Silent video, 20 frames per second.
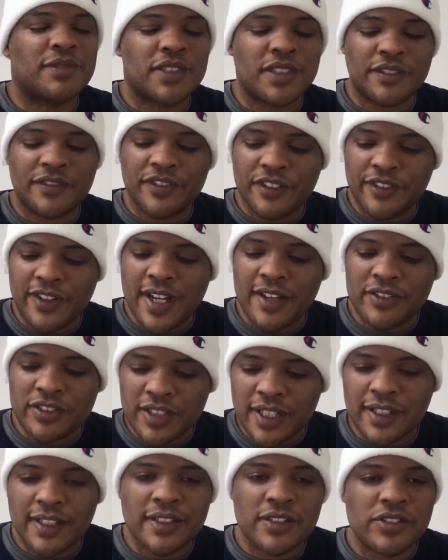for 5
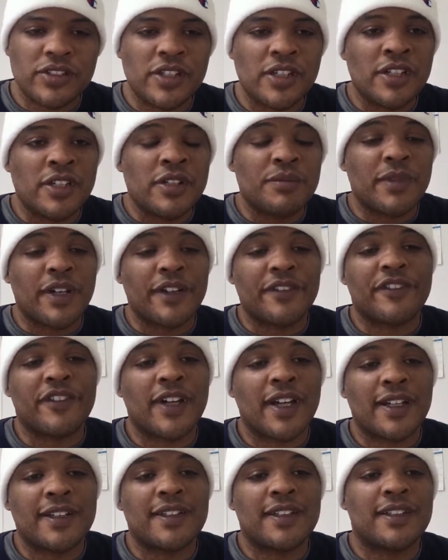seconds. My
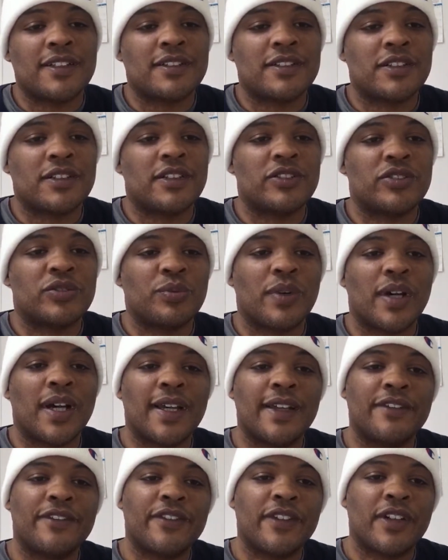friend, his wife,